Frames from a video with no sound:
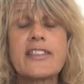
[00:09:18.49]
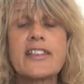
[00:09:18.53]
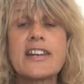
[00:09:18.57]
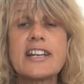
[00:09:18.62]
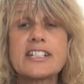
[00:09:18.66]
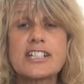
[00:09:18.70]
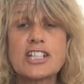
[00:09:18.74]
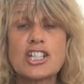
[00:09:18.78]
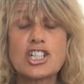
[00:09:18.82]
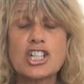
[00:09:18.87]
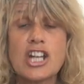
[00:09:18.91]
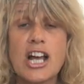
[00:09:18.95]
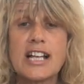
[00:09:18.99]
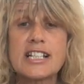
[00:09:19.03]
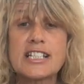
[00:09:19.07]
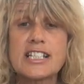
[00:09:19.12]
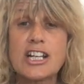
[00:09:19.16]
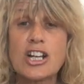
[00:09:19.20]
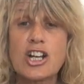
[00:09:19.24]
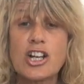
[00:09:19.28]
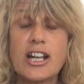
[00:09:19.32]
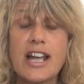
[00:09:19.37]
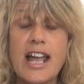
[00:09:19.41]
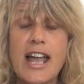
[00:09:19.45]
there is a chance I
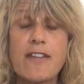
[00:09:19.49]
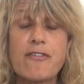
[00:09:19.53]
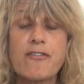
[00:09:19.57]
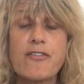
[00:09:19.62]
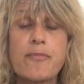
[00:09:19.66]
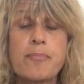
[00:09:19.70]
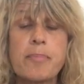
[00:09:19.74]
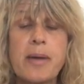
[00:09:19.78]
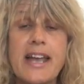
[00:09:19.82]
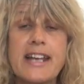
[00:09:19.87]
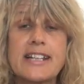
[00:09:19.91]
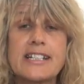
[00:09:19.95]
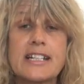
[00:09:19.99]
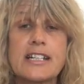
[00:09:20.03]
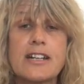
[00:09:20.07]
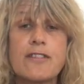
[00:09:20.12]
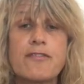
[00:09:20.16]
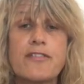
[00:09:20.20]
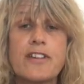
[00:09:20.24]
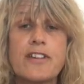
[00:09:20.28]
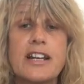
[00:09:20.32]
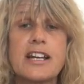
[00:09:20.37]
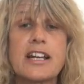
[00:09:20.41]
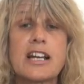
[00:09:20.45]
could get paid an
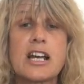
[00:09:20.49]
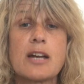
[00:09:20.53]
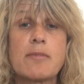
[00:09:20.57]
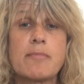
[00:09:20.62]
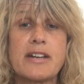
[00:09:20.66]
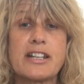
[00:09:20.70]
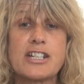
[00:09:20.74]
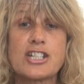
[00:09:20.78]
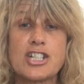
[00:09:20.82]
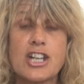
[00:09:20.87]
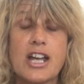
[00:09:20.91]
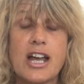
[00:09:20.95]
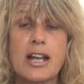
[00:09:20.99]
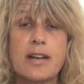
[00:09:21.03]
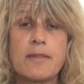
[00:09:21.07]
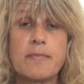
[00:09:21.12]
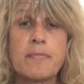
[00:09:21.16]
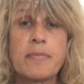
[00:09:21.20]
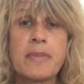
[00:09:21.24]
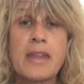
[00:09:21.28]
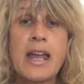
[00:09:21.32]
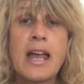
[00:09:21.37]
affiliate commission.